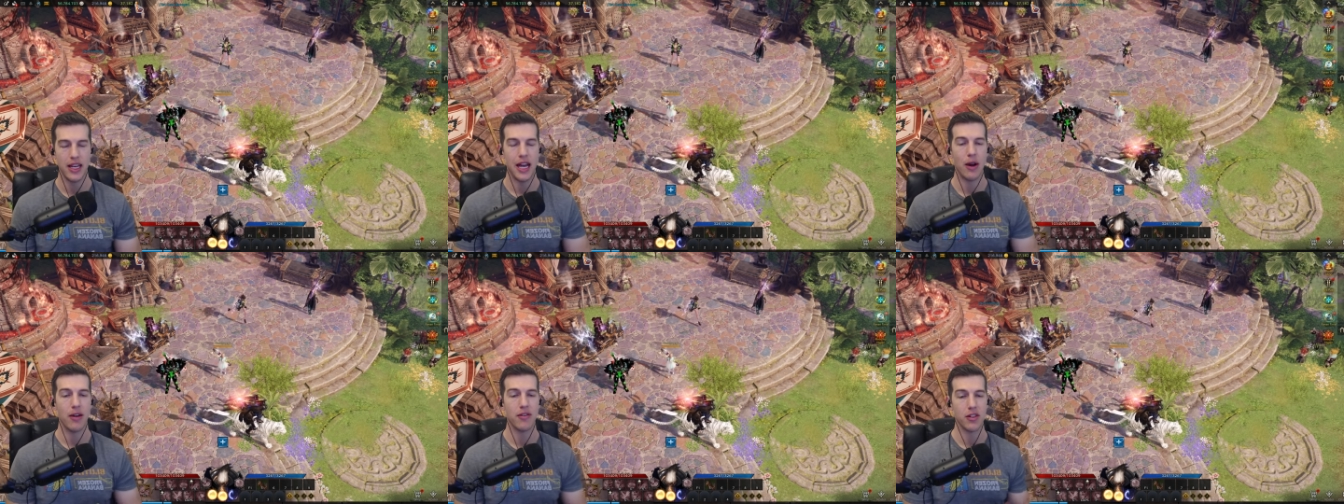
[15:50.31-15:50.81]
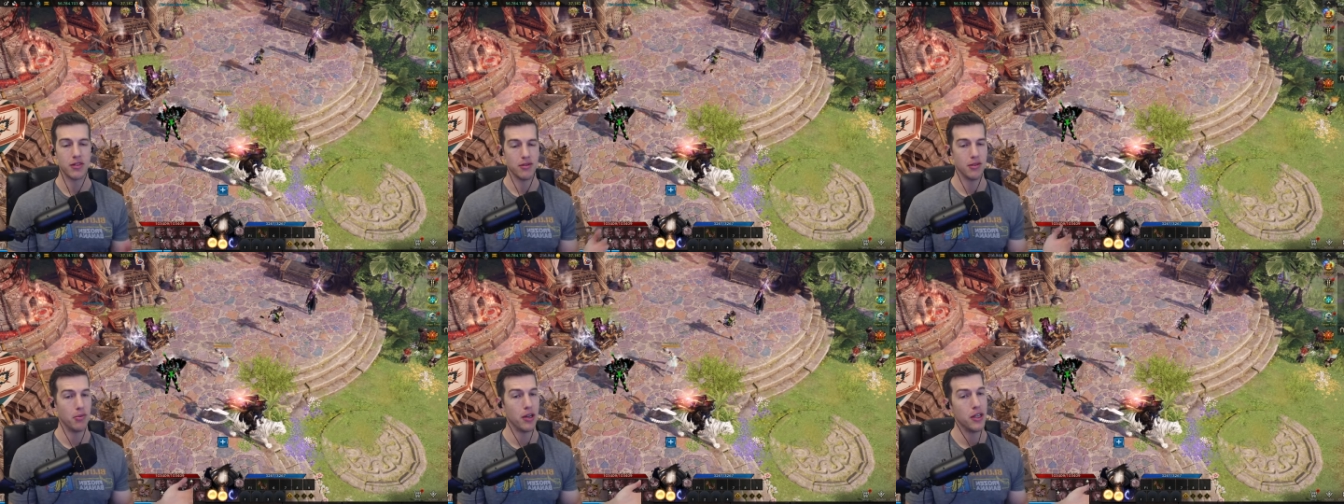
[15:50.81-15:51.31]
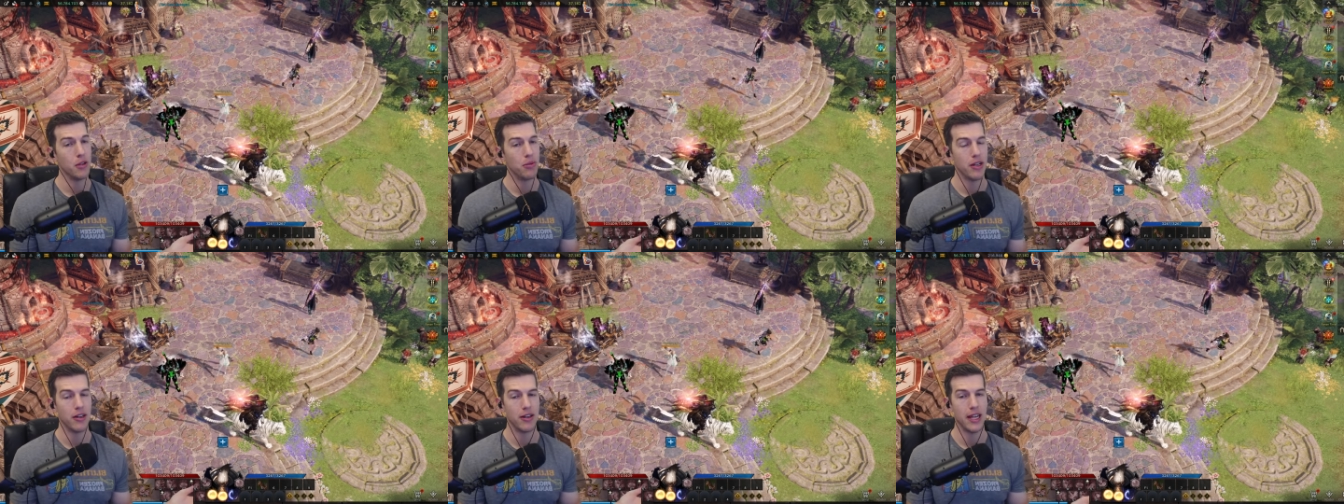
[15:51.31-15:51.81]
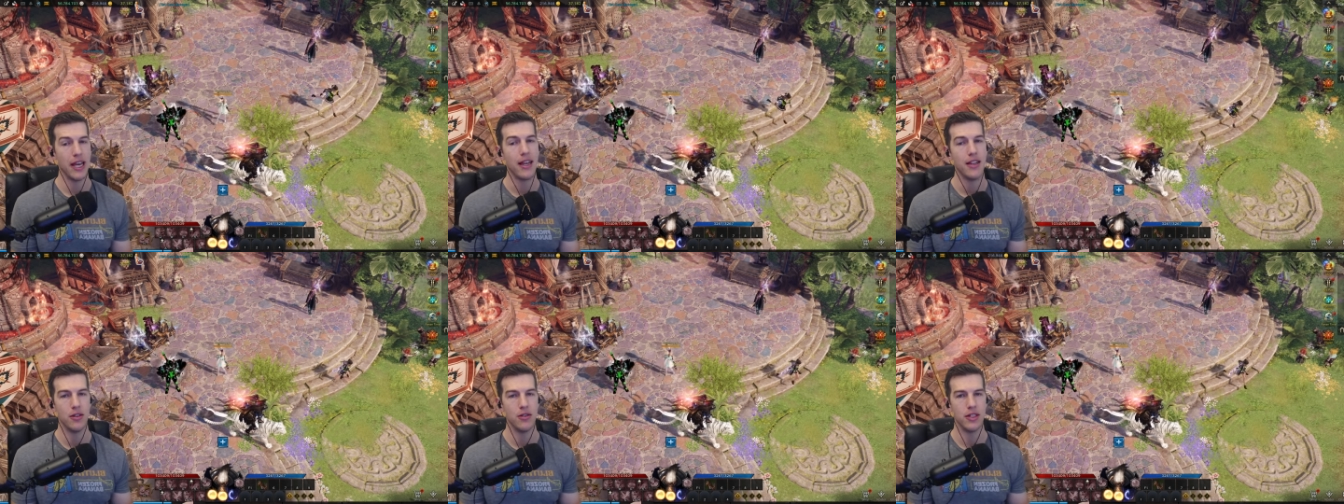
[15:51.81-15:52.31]
however a brand new player
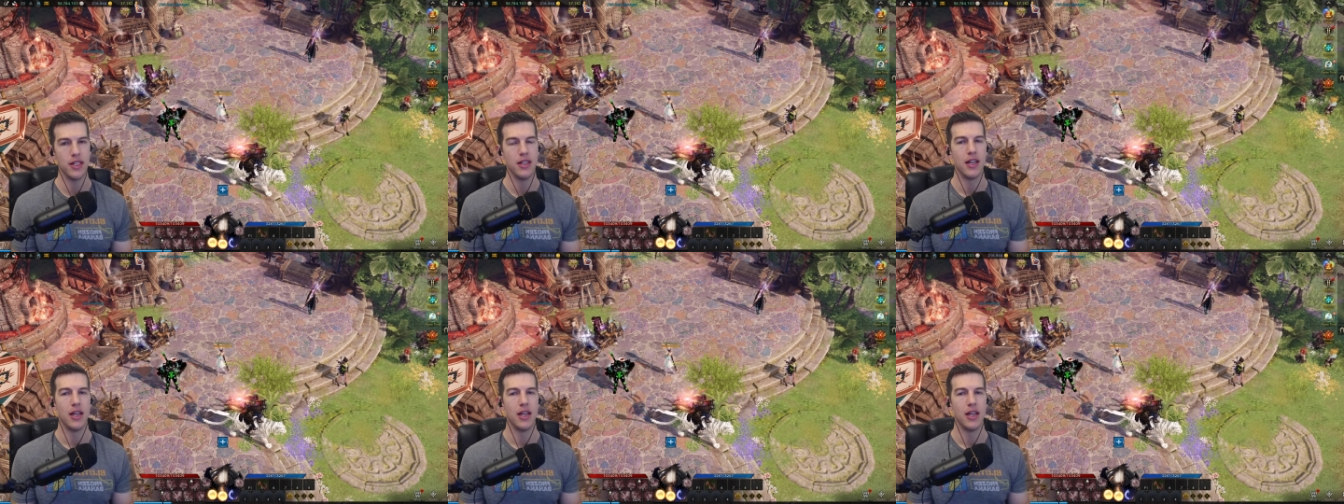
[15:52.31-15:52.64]
can use it